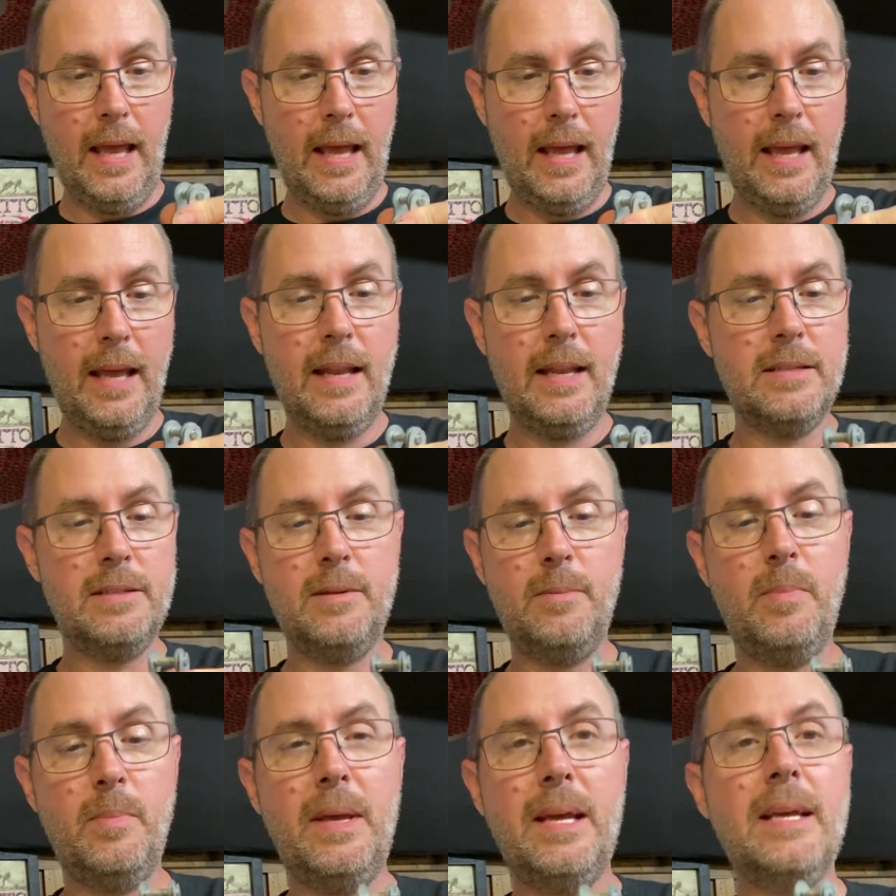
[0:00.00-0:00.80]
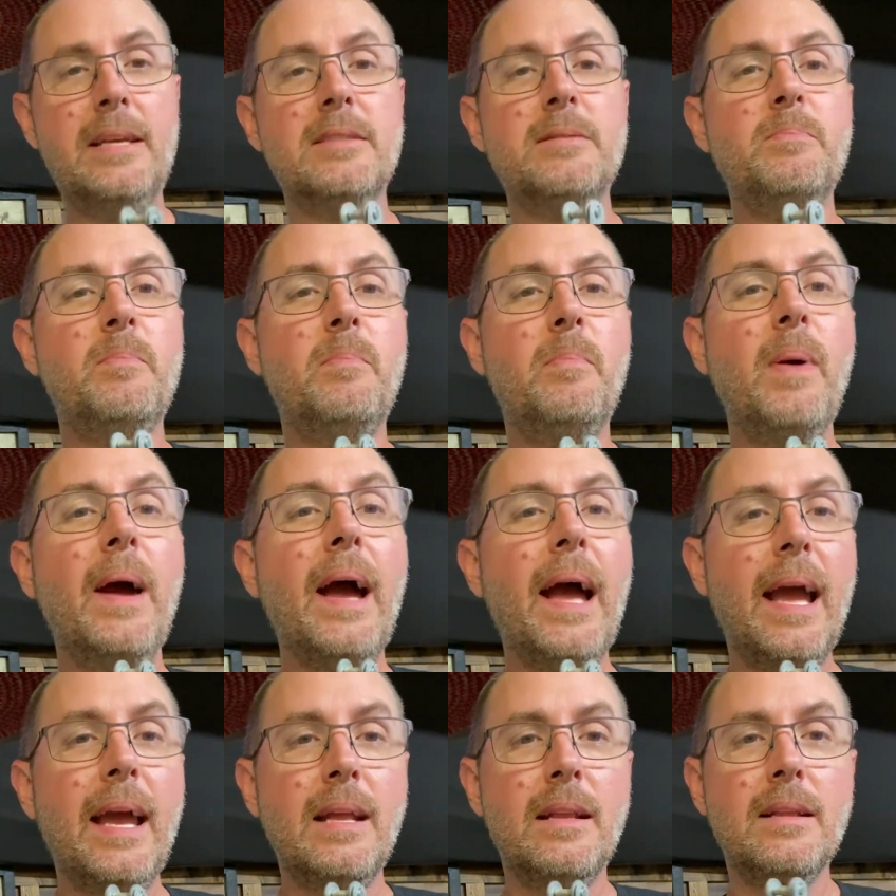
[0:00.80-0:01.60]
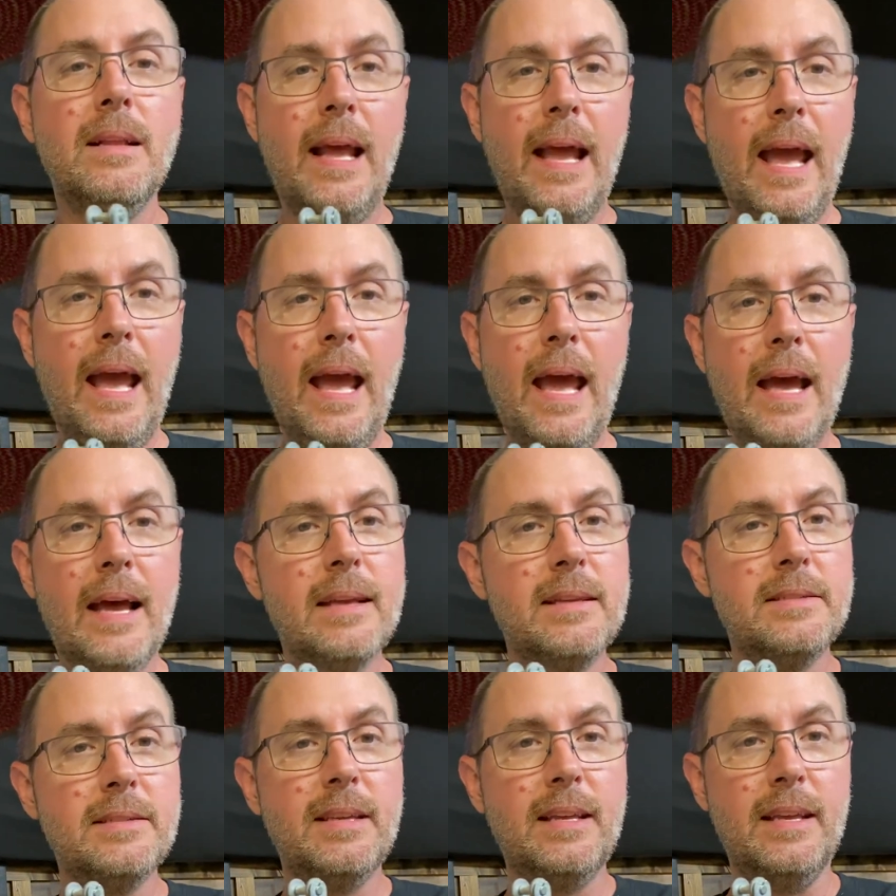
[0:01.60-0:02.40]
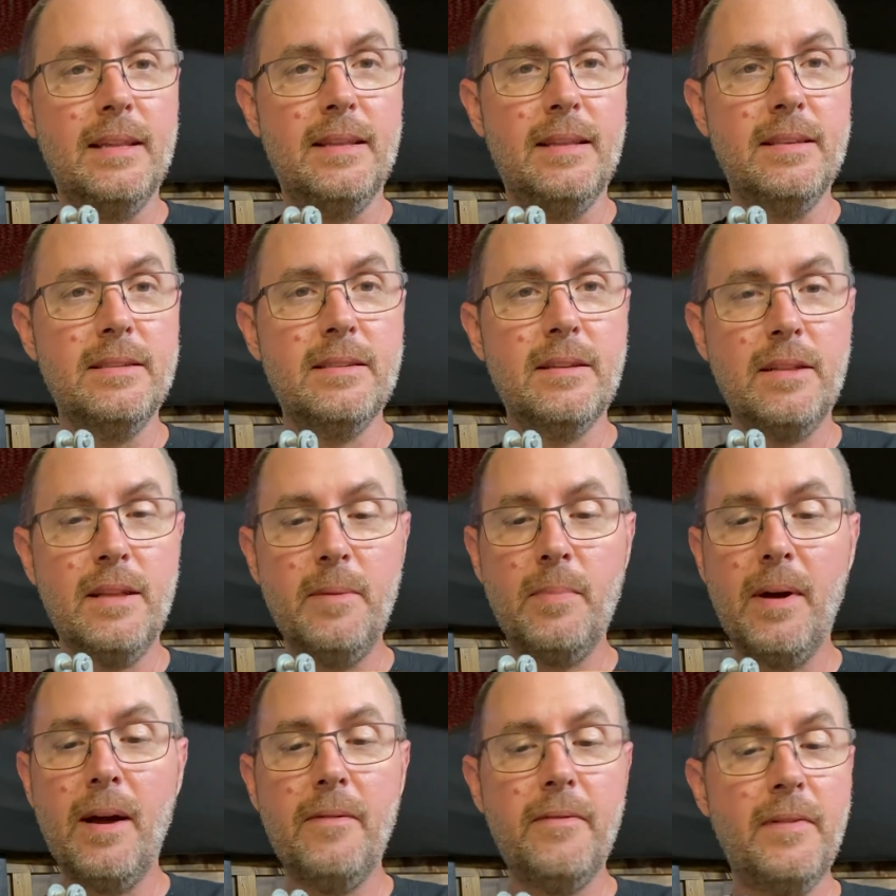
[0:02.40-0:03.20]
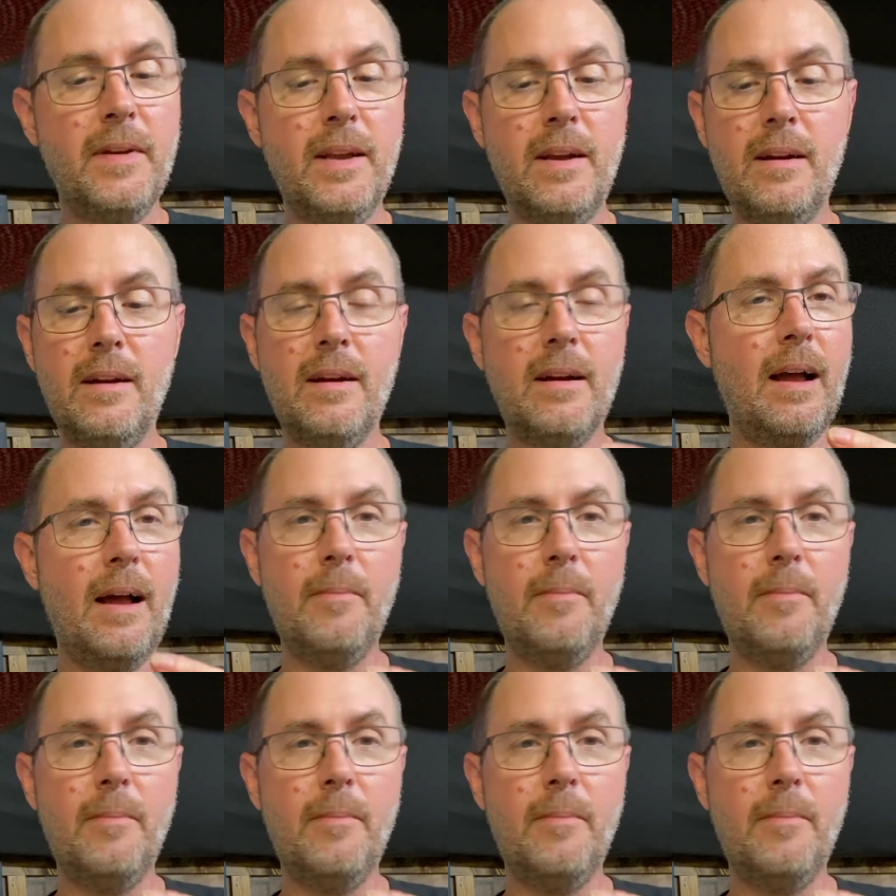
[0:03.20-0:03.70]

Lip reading: It is the biggest pain in the ass to get this clip off here.